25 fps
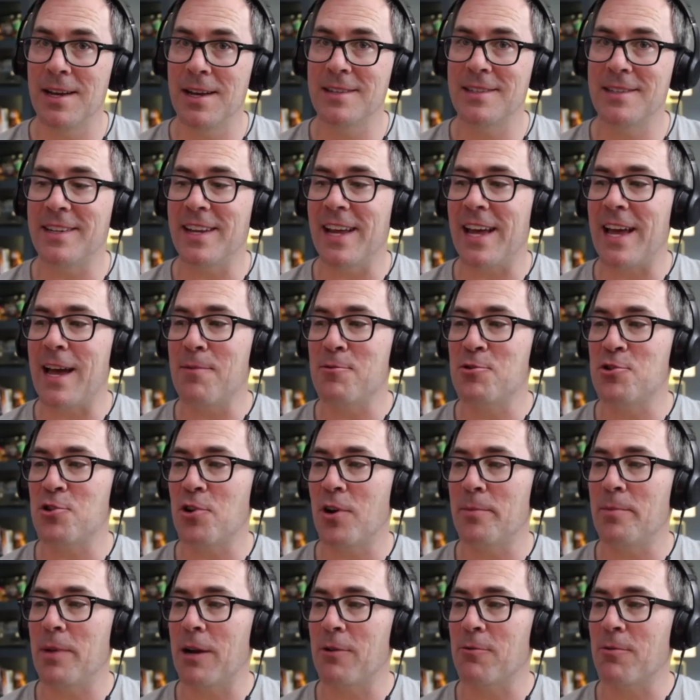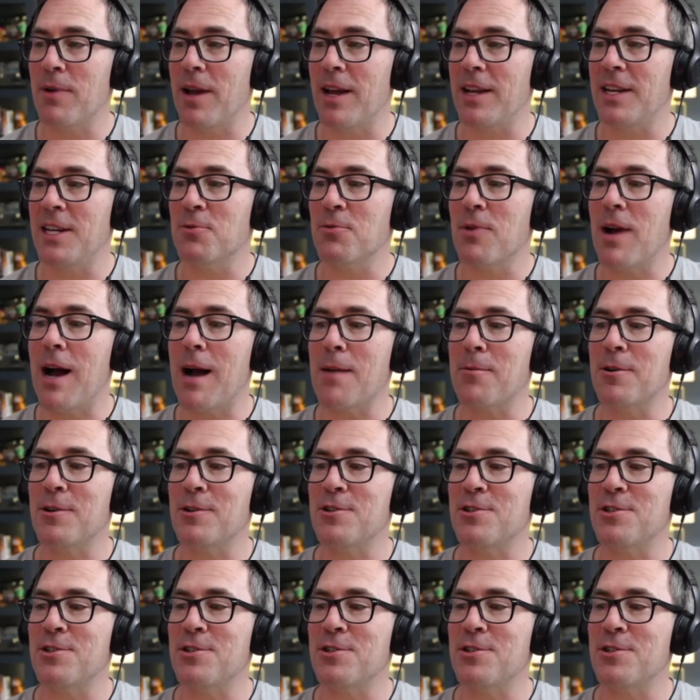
Today, I'm joined by Randi Roberts.